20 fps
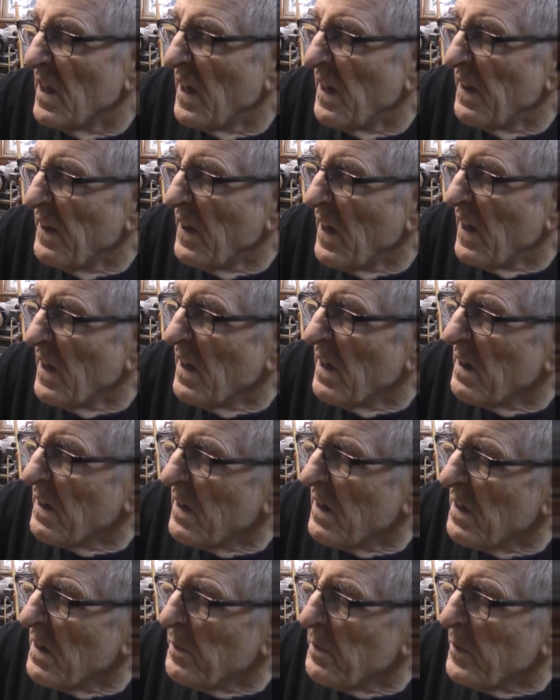and then I'm
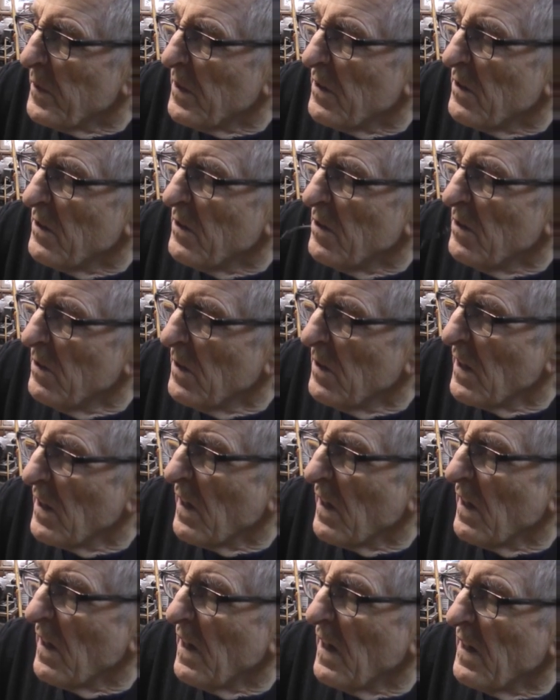going to put 2
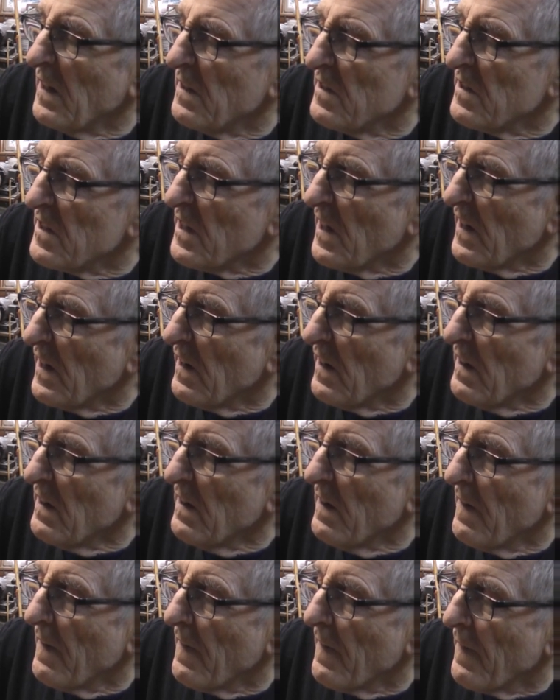little lines
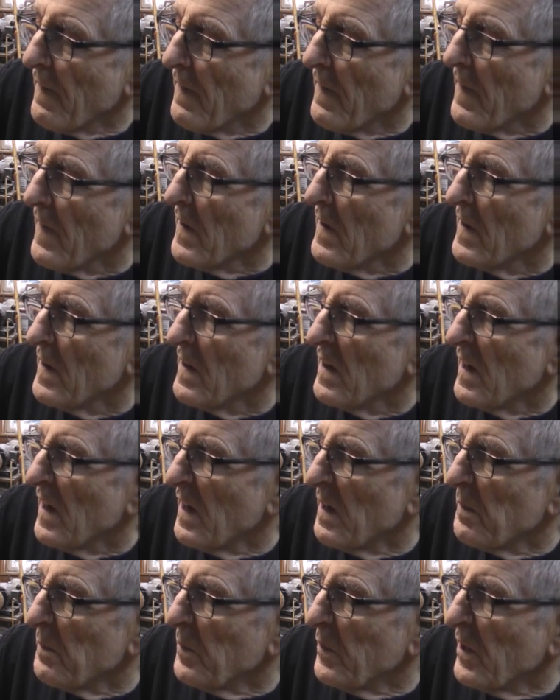there
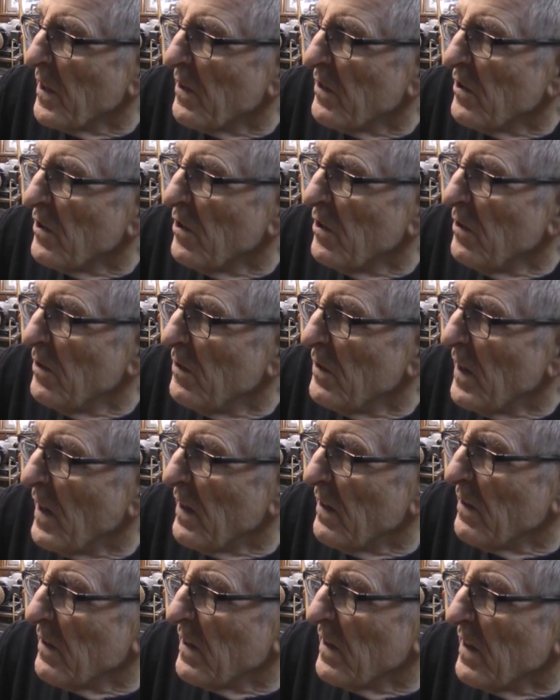and put a 2
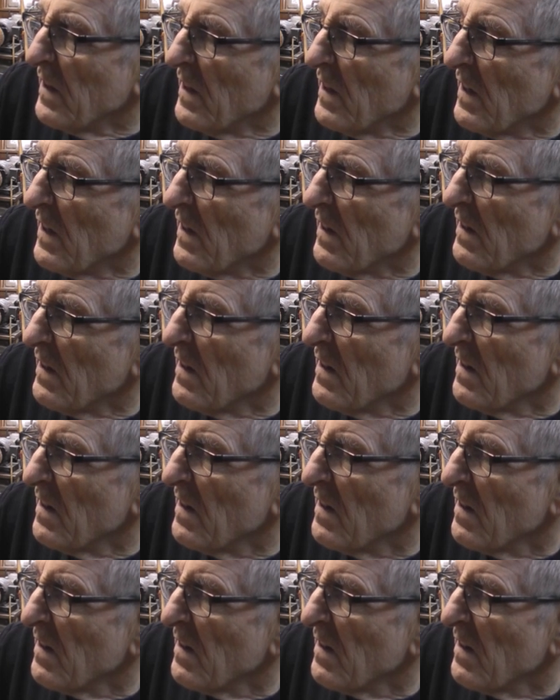down in here.